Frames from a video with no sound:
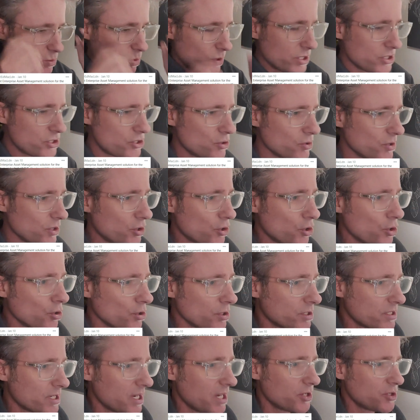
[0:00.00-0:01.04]
what is your
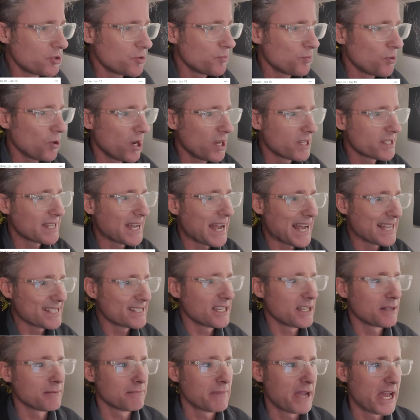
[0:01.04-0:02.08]
current enterprise
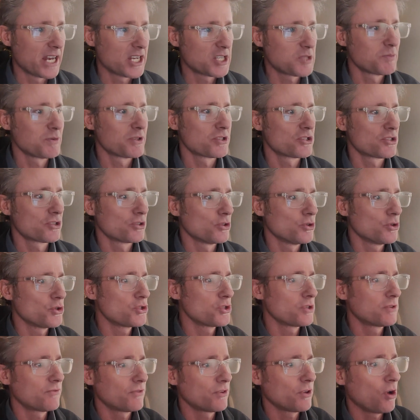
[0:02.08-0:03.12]
asset management
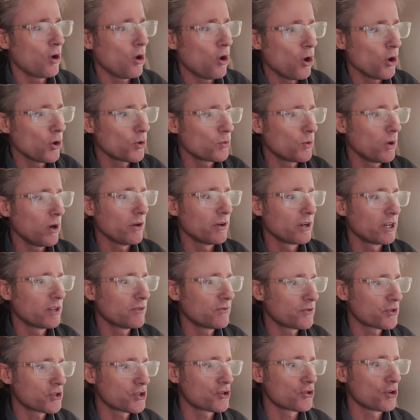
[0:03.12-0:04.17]
solution for the hardware and
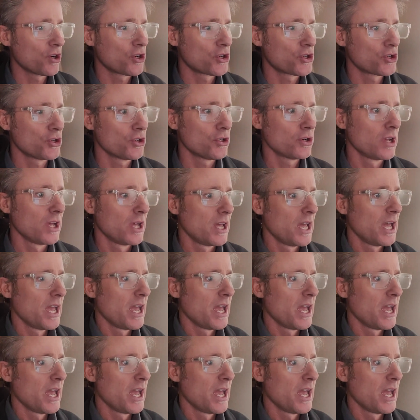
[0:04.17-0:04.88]
infrastructure,